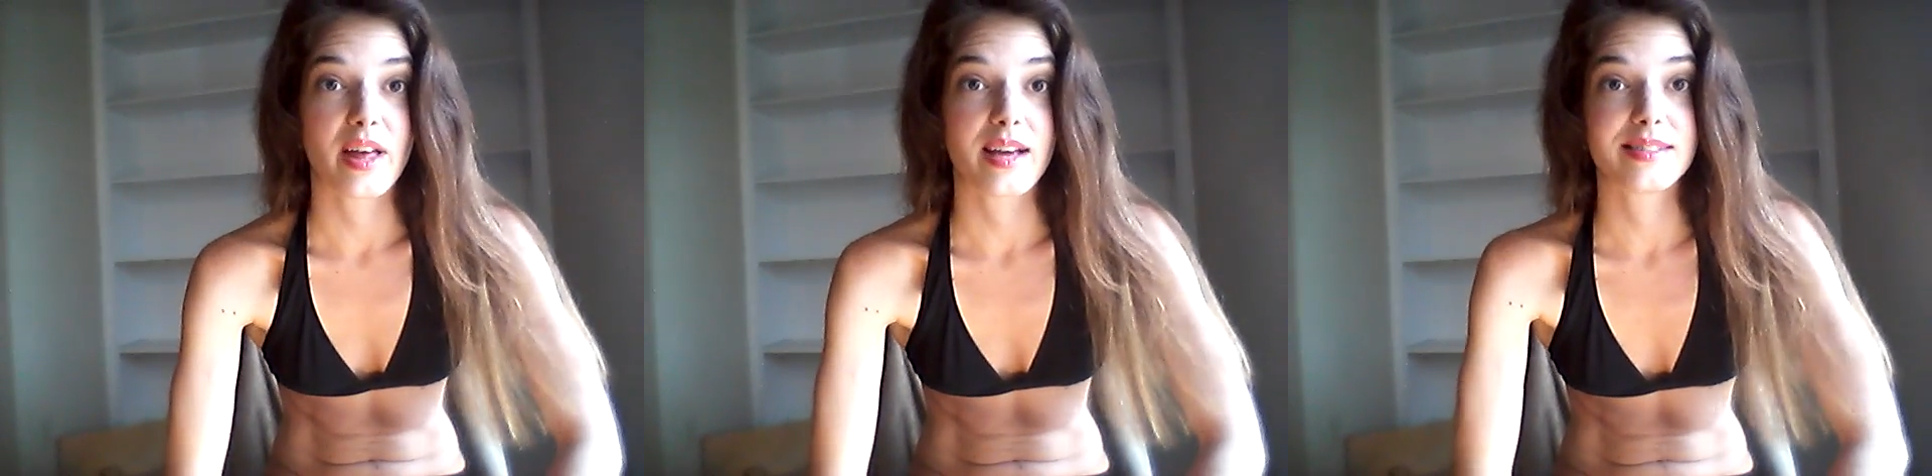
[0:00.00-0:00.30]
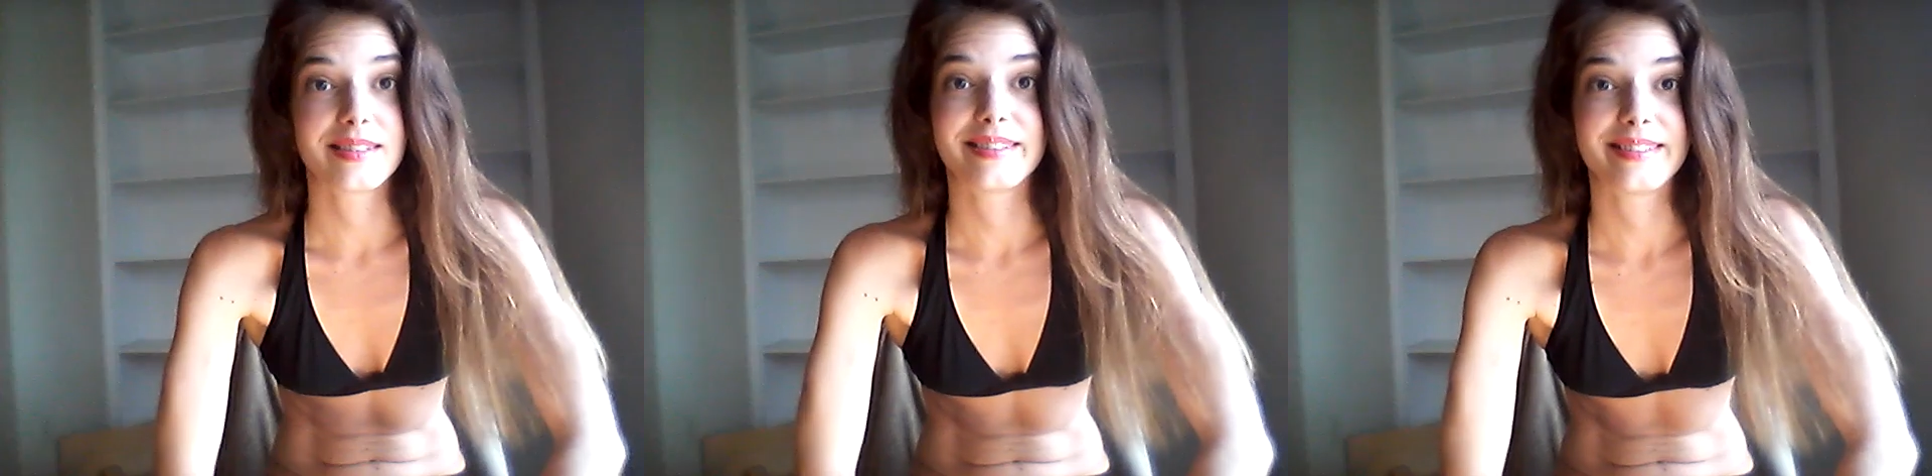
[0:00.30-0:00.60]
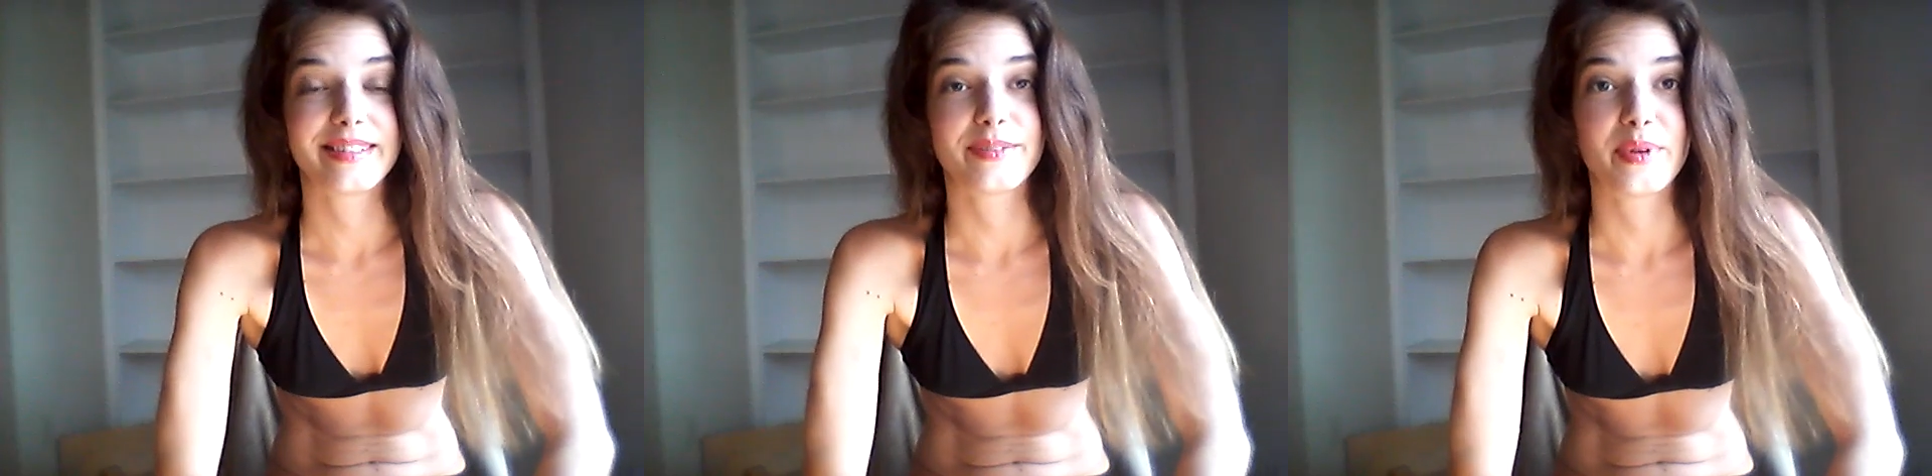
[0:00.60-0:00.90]
that.
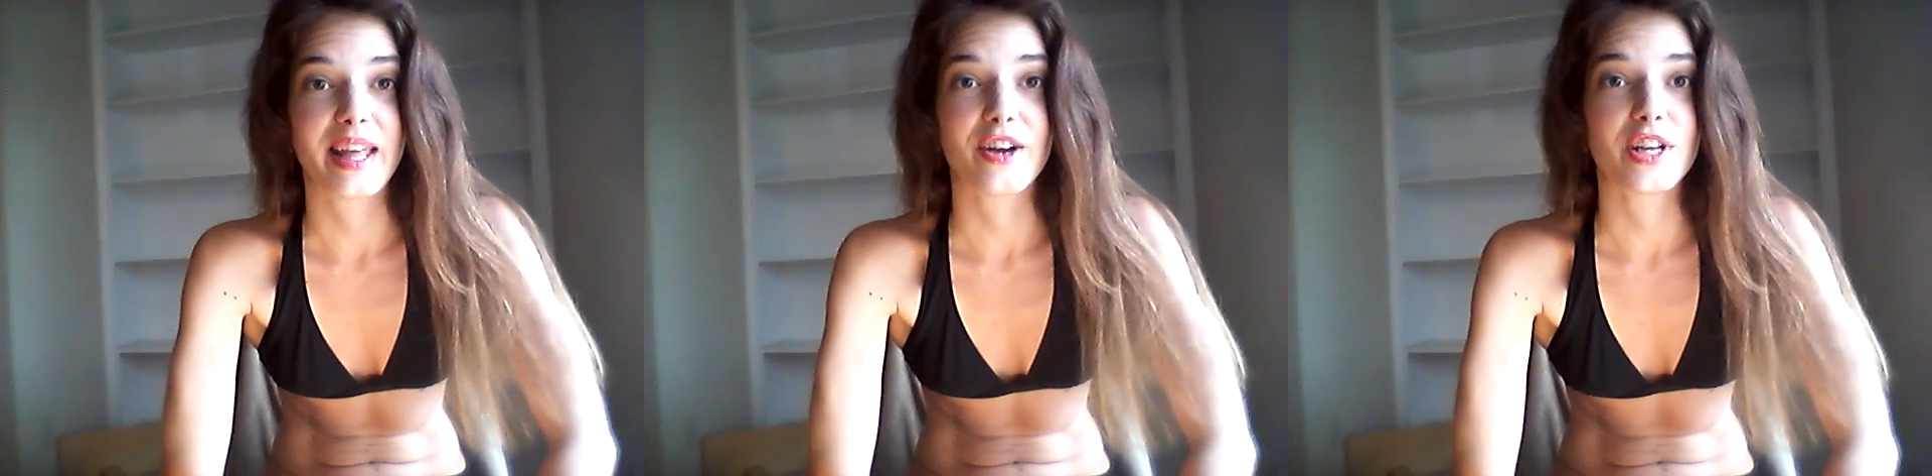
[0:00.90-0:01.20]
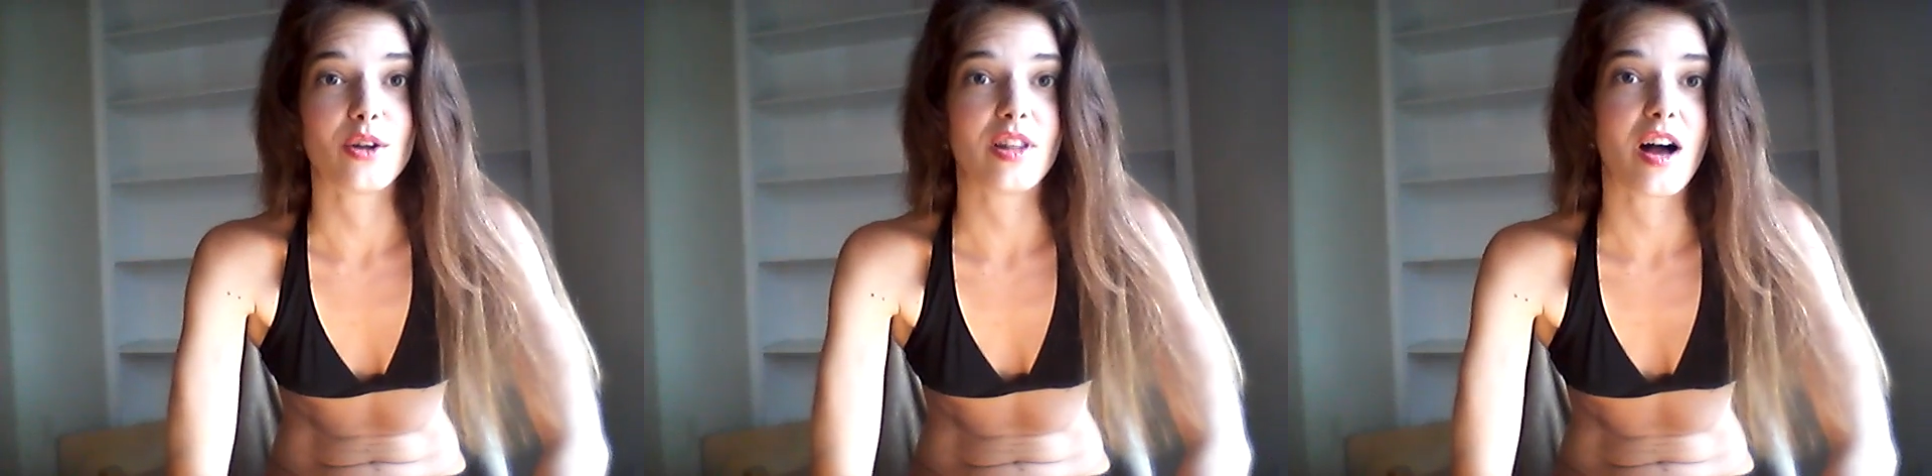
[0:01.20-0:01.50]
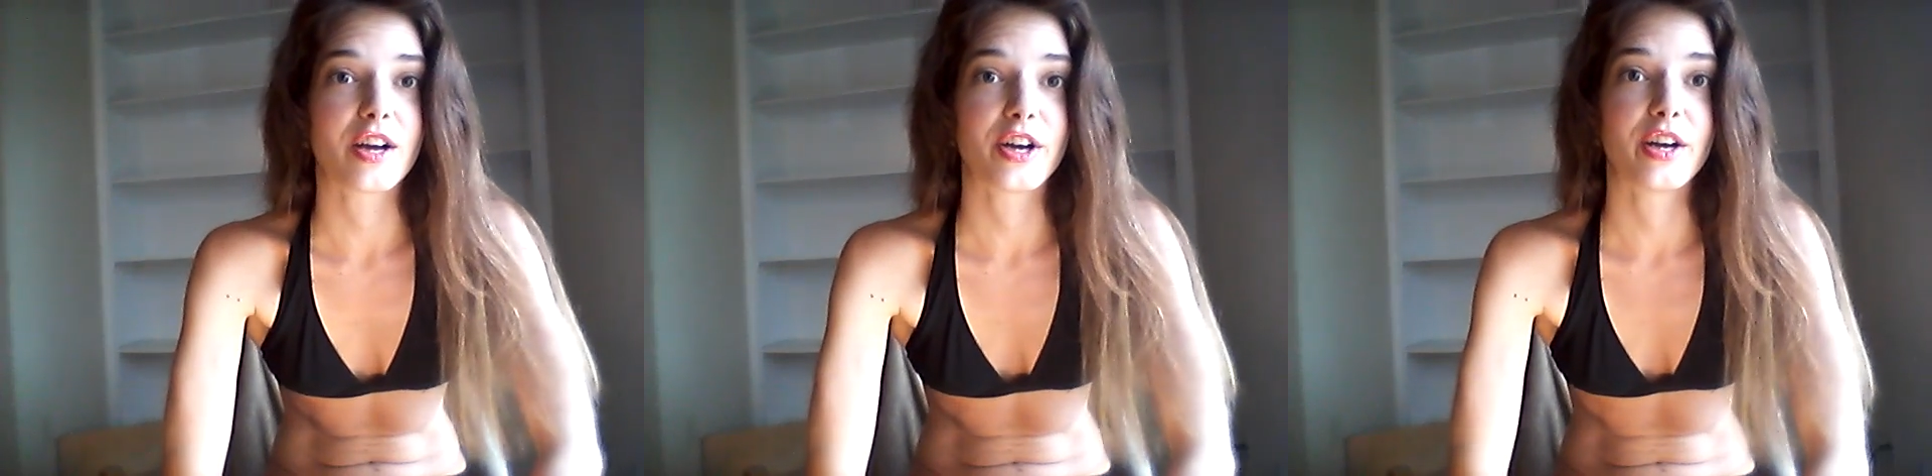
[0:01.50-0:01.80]
When they are no
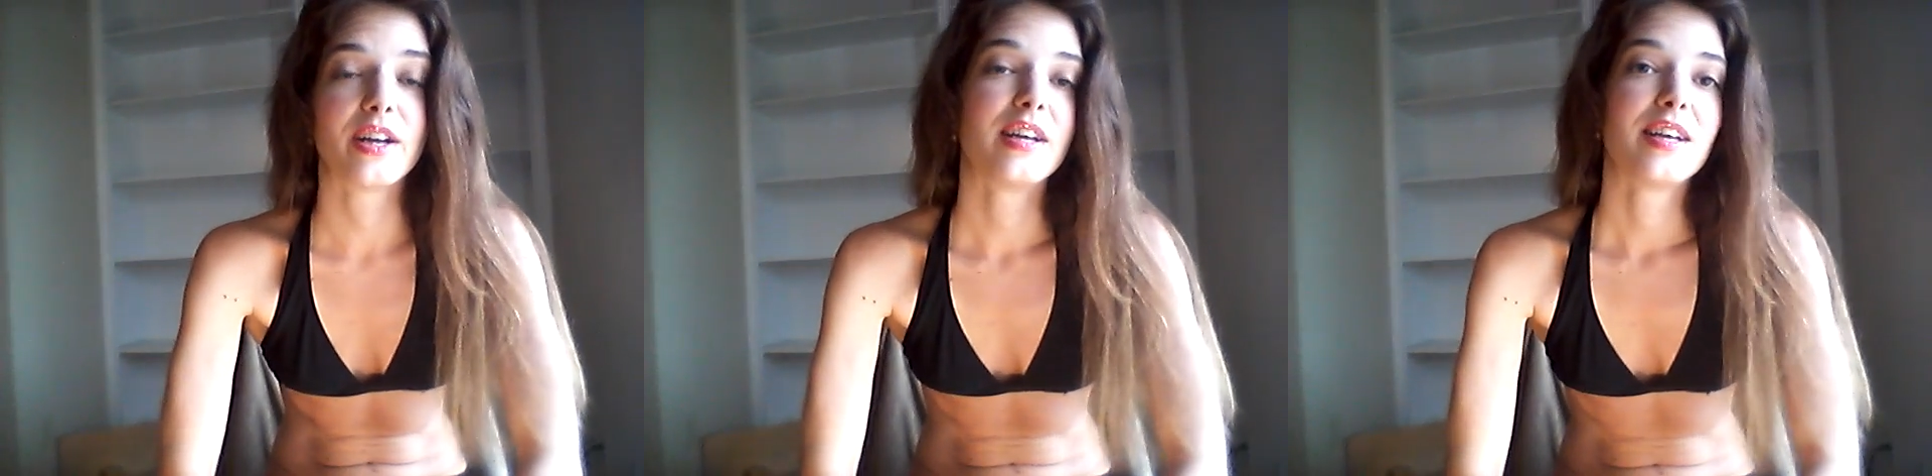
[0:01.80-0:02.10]
longer